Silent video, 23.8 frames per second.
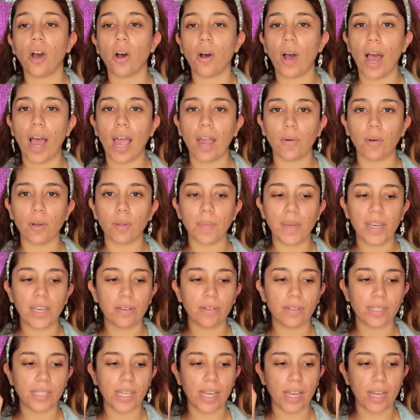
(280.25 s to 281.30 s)
I will be
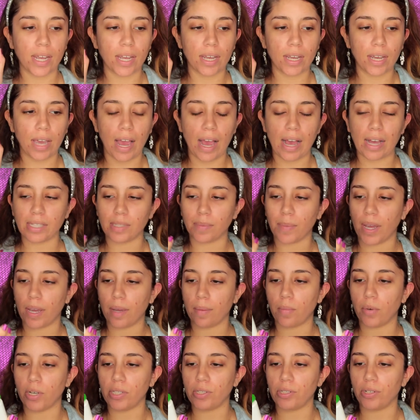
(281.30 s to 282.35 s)
using as my
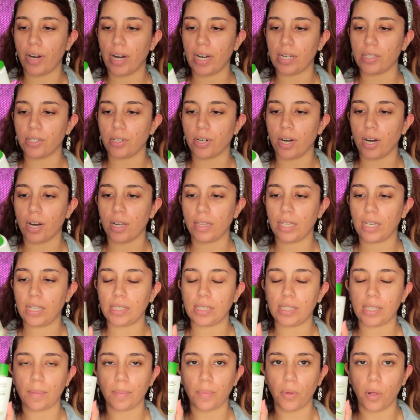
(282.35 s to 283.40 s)
moisturizer the
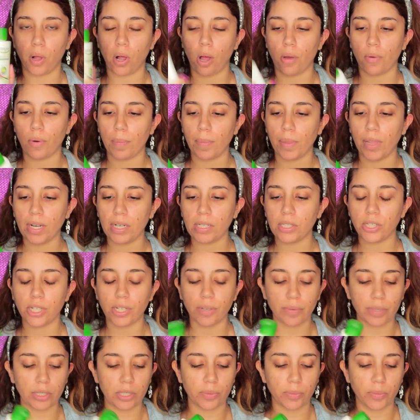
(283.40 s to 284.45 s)
Simple
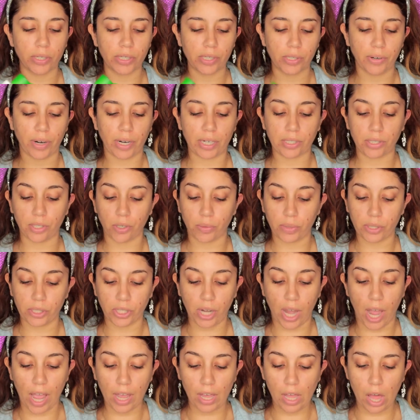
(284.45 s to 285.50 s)
Replenishing Rich Moisturizer, which
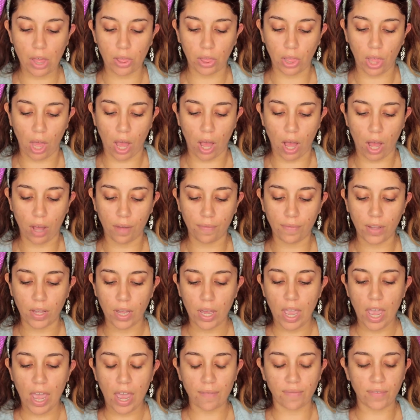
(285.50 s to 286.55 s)
I love.
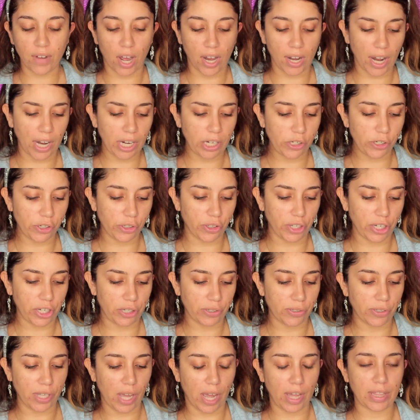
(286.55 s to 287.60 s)
If not, I usually
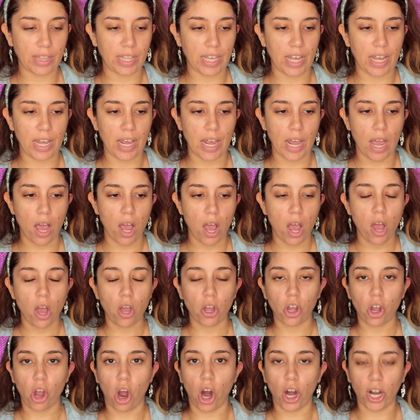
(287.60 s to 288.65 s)
use the
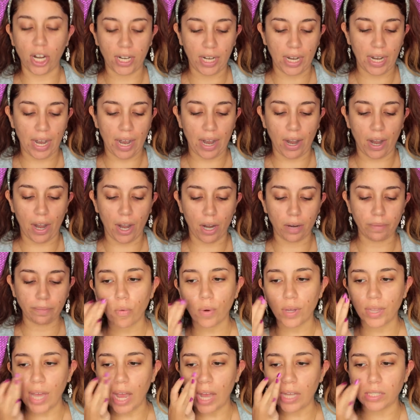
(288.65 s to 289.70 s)
Garnier
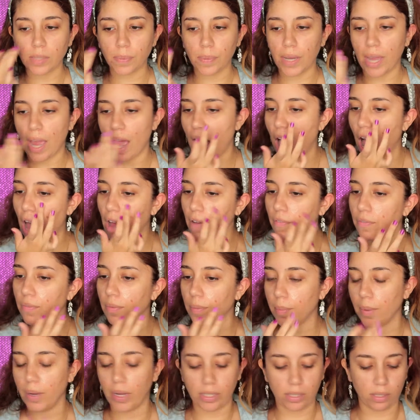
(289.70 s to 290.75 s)
with SPF,
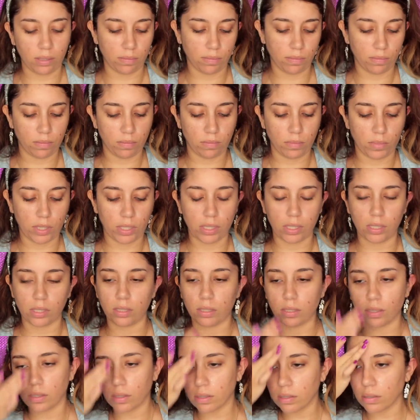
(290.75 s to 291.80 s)
but
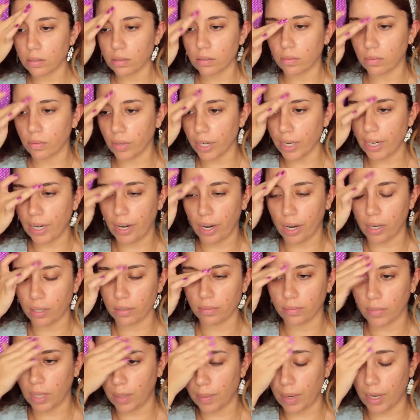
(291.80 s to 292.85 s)
since we're
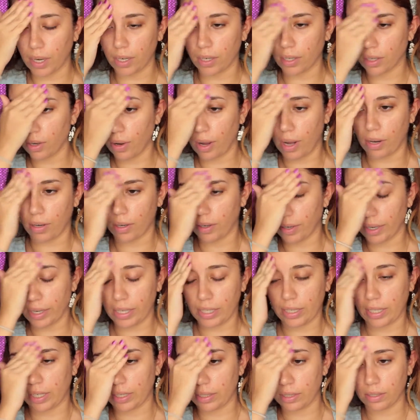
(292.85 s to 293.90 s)
here, I'm not gonna go out or
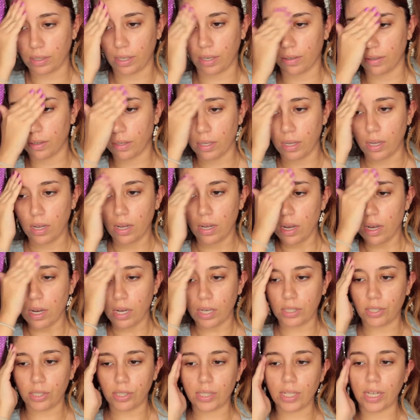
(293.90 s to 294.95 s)
anything, so
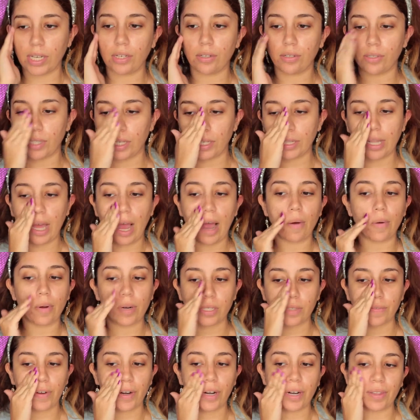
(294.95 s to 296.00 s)
I just like using that one.
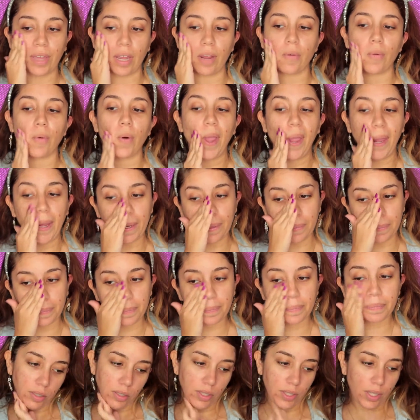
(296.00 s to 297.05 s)
It's very lightweight.
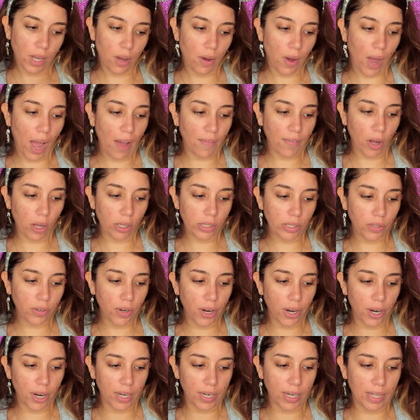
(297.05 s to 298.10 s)
So I've also
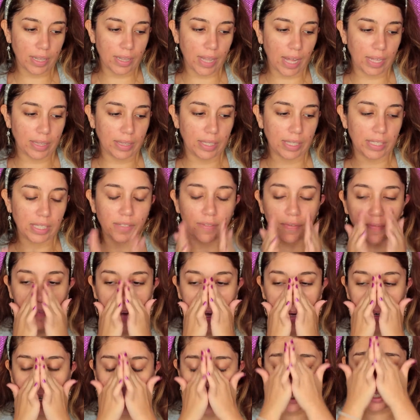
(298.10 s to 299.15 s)
heard that this
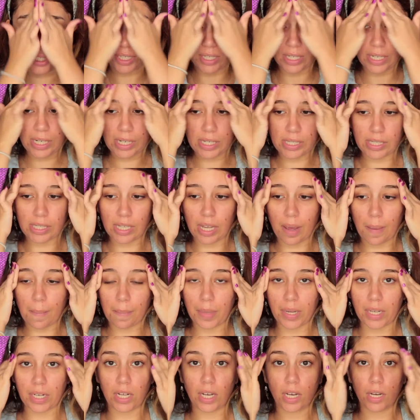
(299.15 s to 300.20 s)
foundation is
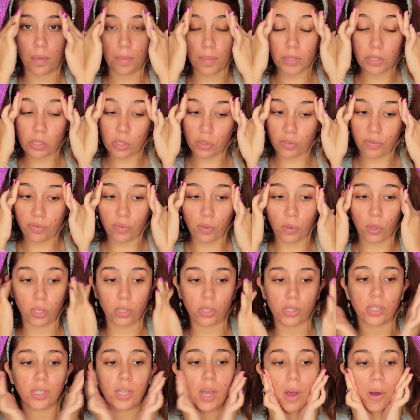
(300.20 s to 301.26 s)
medium to full,
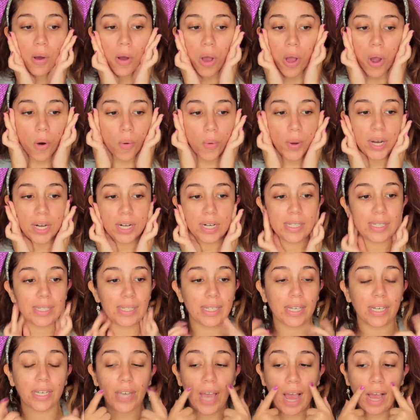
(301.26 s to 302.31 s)
so we're gonna
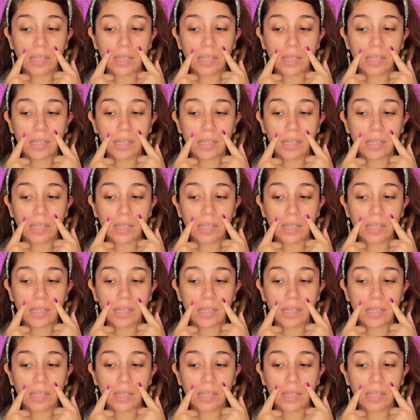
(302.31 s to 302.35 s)
see.